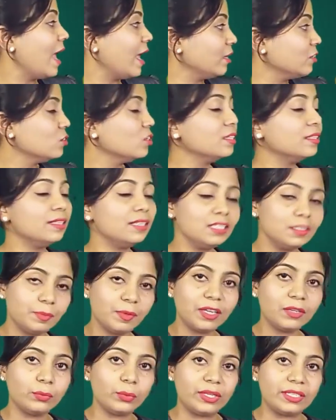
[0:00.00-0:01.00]
Actually these
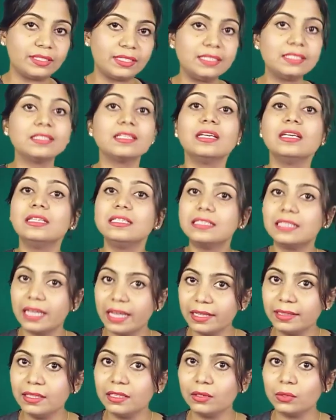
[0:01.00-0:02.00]
blood vessels
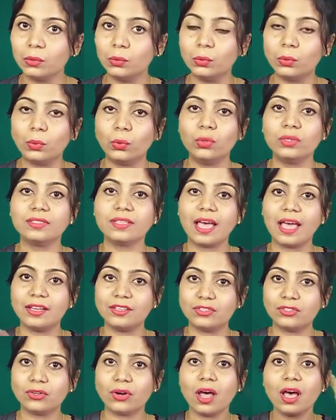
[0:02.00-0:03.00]
take the glucose
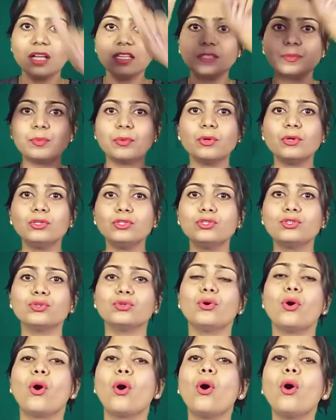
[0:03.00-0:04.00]
and transport
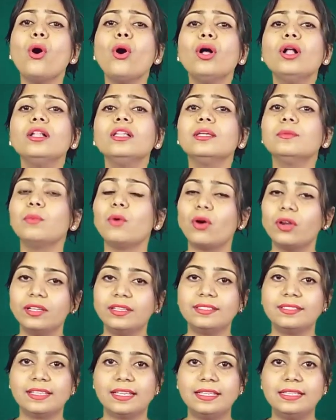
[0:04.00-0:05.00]
to all the
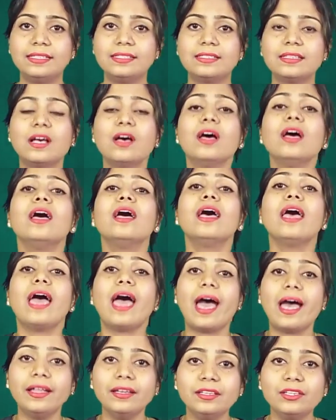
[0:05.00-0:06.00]
body cells
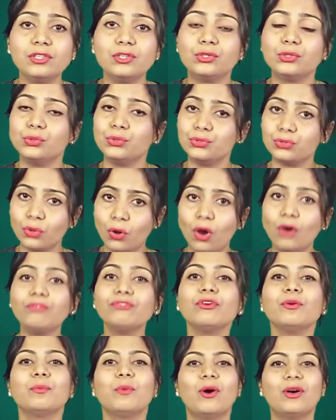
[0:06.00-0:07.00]
and tissues
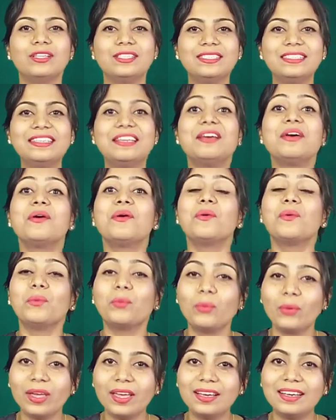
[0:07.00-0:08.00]
of your body,
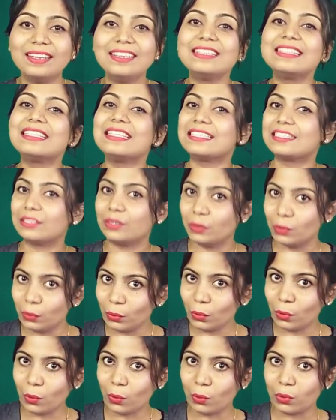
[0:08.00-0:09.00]
where this
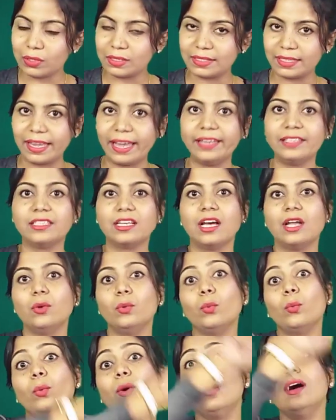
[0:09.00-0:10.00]
glucose get
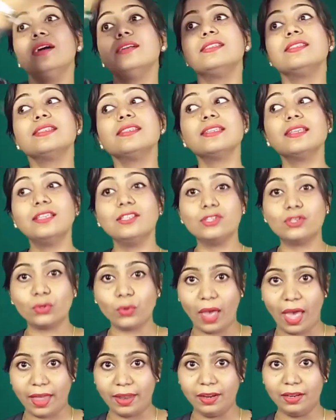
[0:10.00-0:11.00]
converted
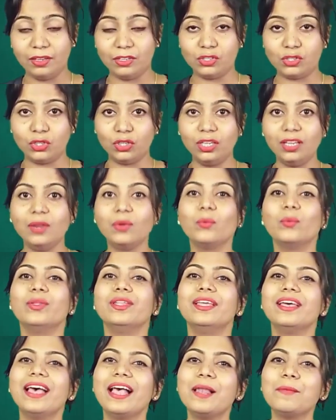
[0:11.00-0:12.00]
into energy
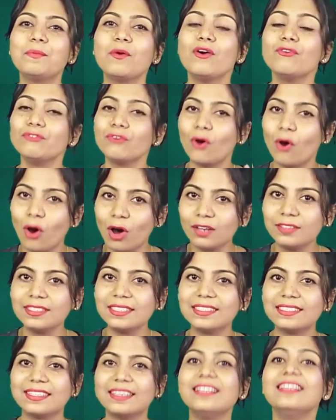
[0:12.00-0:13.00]
with the help of
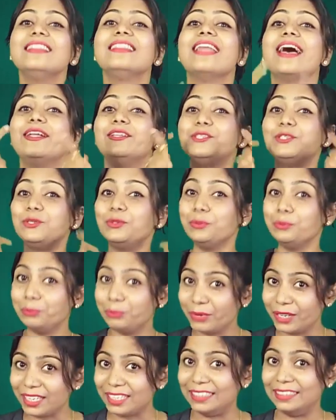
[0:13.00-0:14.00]
oxygen that you
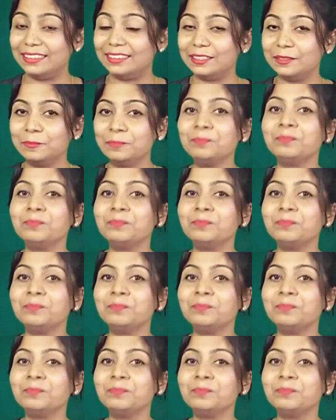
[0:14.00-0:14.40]
breathe.